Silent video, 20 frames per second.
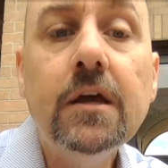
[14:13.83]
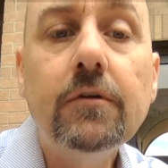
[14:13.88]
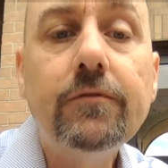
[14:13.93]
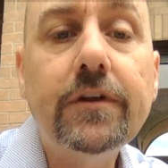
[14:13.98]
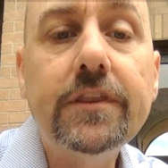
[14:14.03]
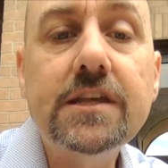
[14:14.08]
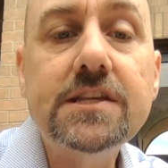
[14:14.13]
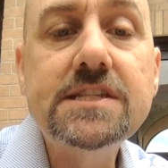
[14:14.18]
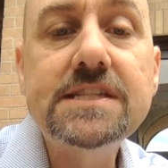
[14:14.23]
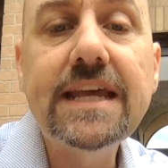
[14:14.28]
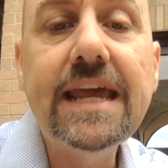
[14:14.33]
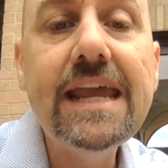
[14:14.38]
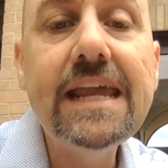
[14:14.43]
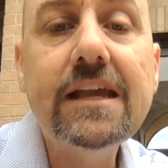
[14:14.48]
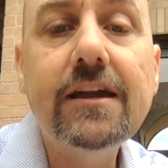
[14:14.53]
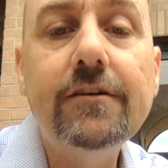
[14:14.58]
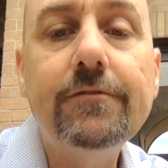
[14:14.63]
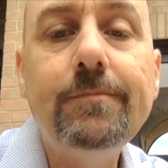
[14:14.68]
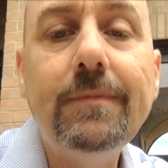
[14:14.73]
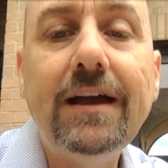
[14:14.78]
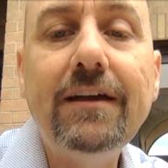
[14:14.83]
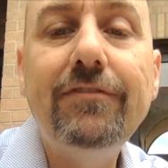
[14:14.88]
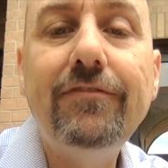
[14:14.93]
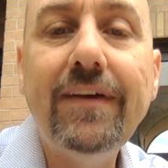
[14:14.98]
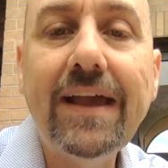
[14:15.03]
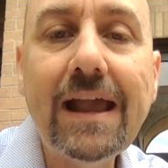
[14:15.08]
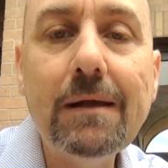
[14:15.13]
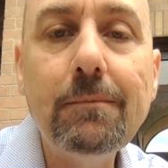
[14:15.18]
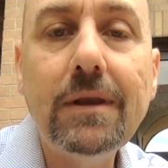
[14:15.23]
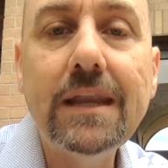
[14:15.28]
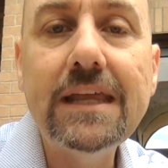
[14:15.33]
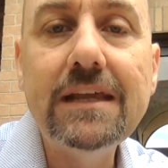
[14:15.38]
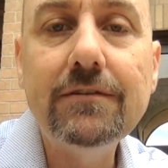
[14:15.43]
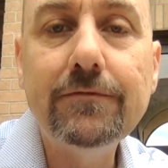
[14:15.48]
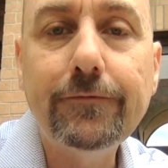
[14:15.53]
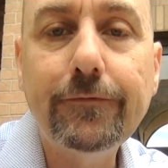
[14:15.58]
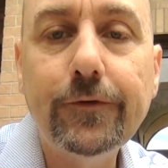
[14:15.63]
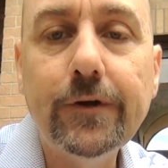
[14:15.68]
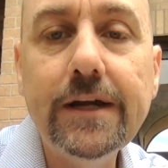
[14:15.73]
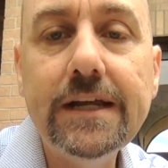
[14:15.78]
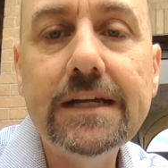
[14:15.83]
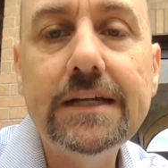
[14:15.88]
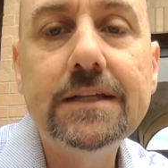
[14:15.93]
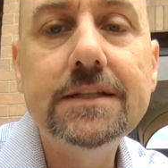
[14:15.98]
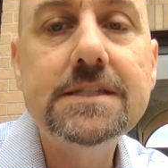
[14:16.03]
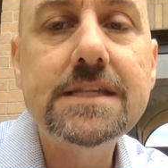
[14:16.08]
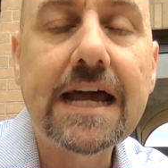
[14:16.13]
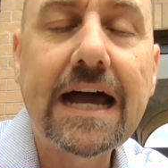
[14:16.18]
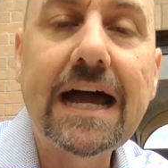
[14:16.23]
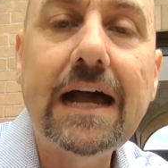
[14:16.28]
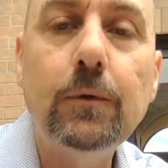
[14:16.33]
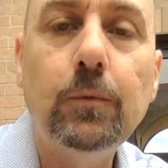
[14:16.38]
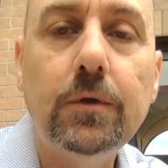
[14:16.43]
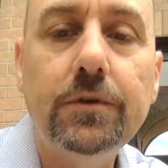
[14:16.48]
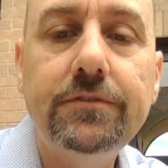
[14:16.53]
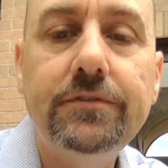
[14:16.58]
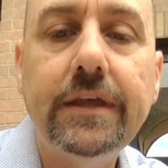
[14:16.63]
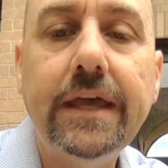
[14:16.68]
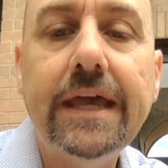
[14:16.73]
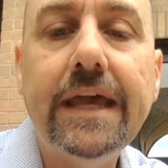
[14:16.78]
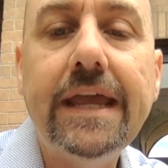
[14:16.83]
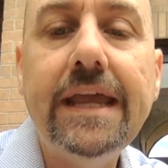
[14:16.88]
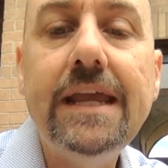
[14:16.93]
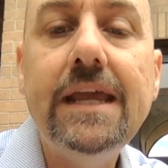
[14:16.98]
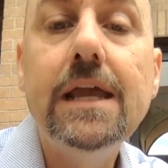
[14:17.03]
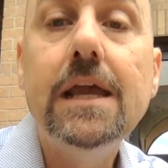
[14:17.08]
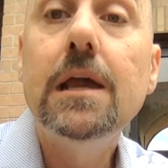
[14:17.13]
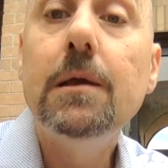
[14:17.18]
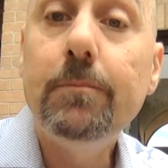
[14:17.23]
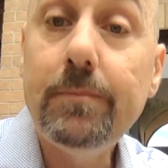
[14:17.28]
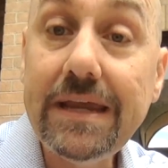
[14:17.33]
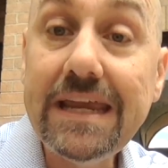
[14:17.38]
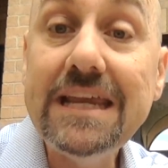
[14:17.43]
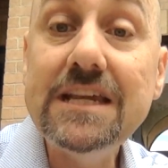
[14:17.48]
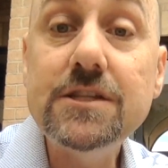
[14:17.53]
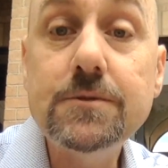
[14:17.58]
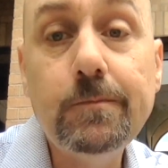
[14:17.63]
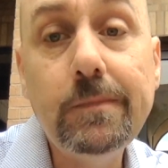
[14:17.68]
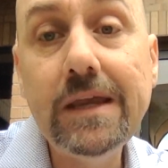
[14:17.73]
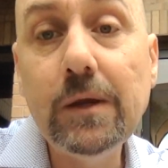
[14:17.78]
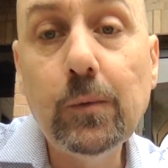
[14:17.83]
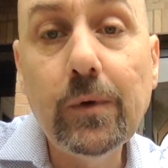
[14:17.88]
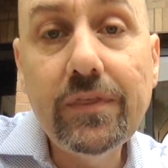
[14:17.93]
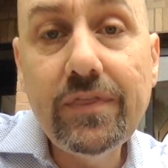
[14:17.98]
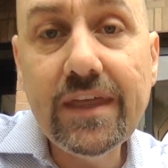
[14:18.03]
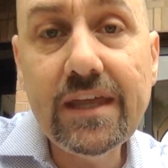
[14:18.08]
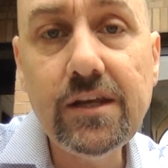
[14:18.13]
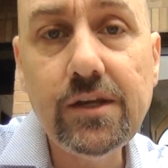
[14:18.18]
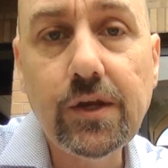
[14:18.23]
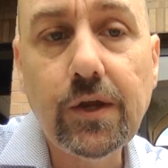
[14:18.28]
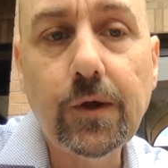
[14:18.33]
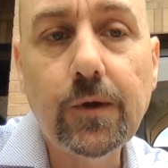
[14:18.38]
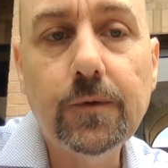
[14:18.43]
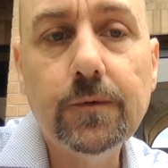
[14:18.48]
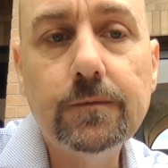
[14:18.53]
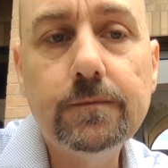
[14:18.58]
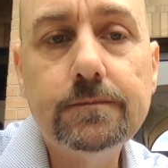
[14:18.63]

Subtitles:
For the sake of my family and friends, I will say, peace be within you.